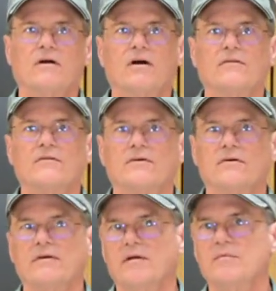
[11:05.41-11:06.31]
of
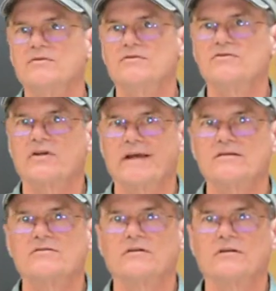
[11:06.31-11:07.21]
the images
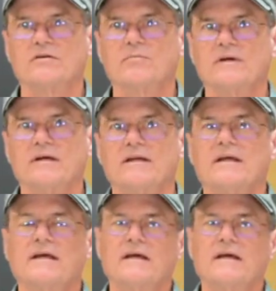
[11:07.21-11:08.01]
changed a little bit.